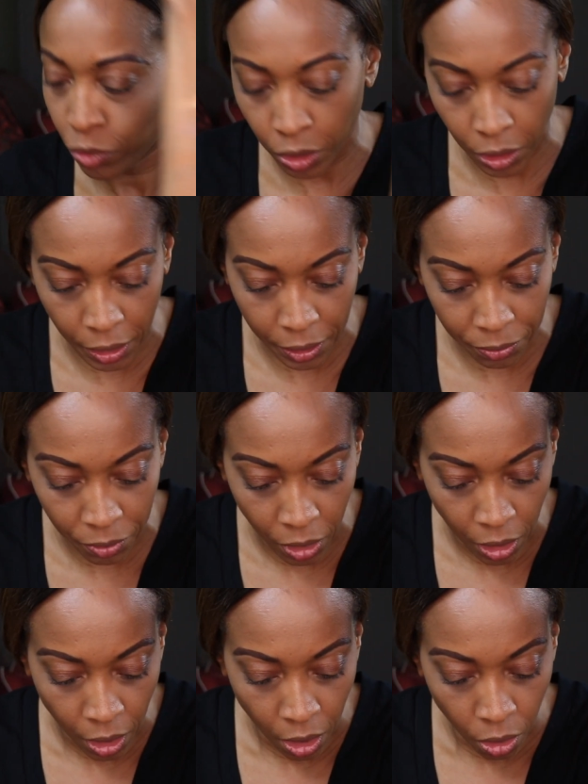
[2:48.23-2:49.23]
Okay.
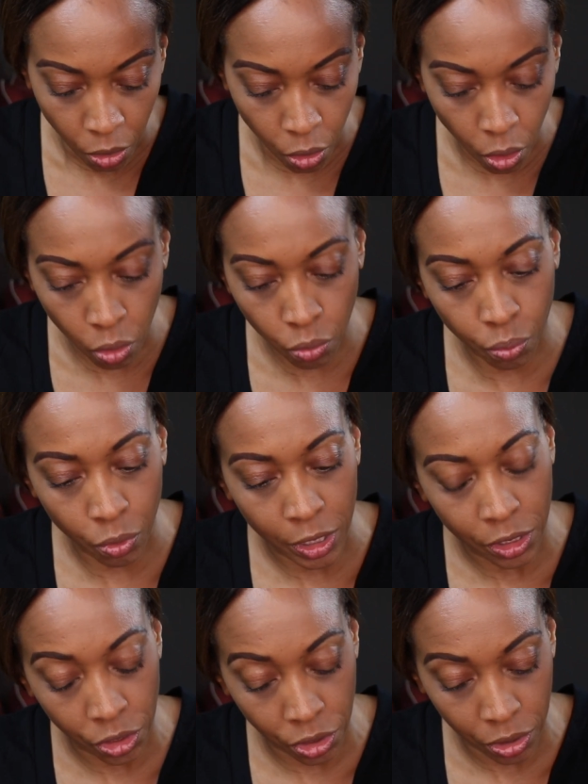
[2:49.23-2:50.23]
Gold
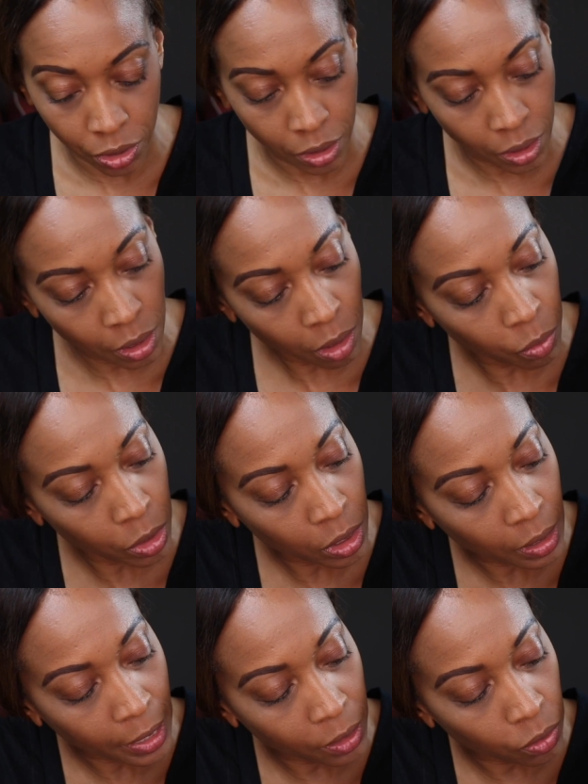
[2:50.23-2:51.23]
Rush. I think I'm gonna
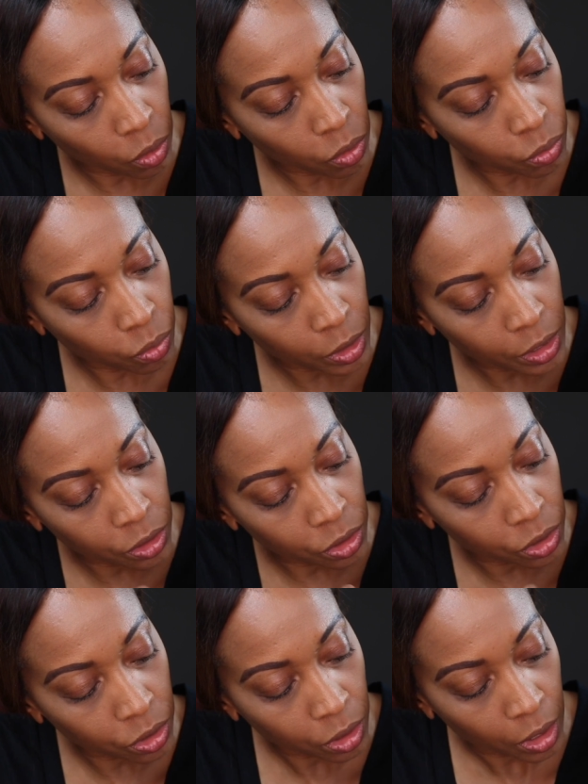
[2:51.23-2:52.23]
like Gold
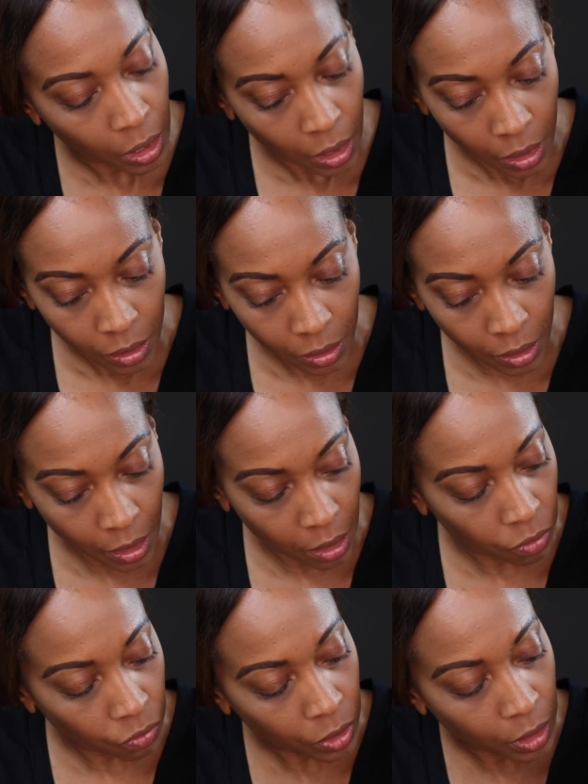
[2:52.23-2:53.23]
Rush. It's kind
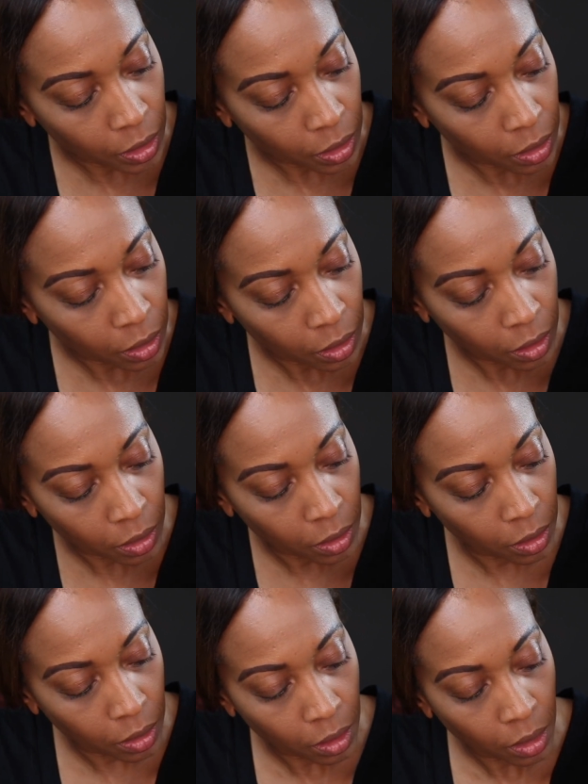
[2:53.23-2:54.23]
of
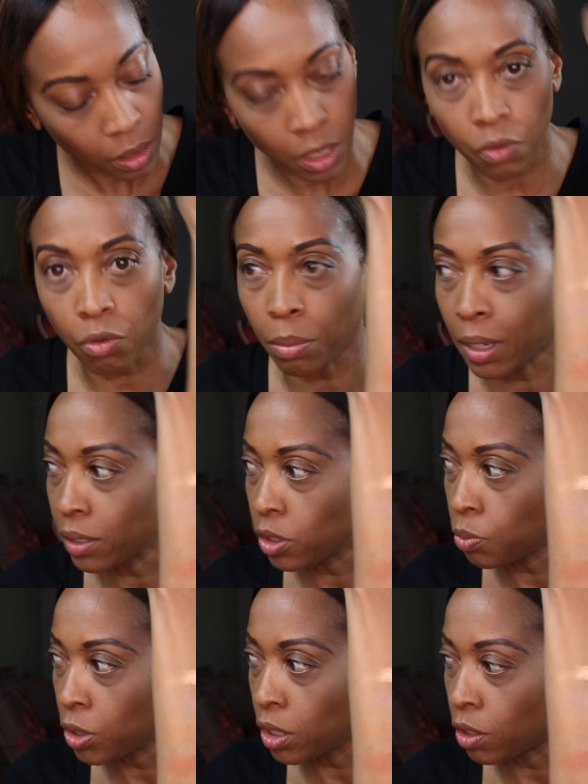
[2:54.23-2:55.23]
reminds
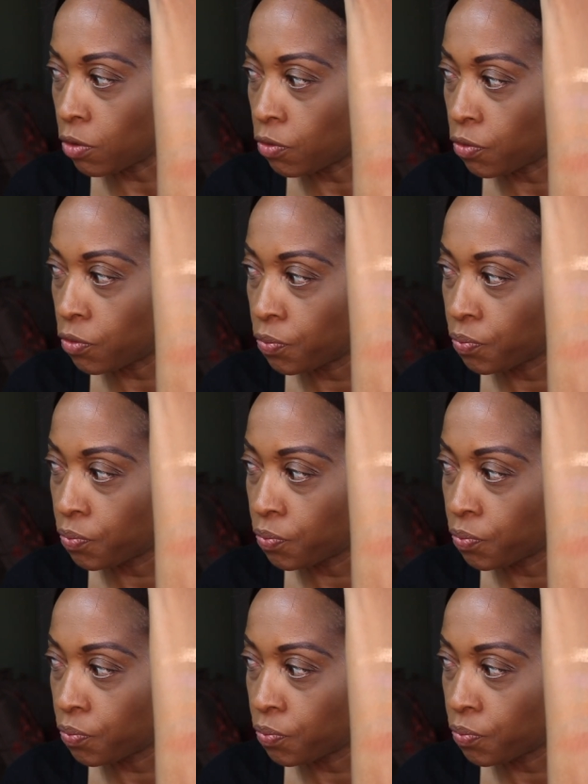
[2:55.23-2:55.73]
me of,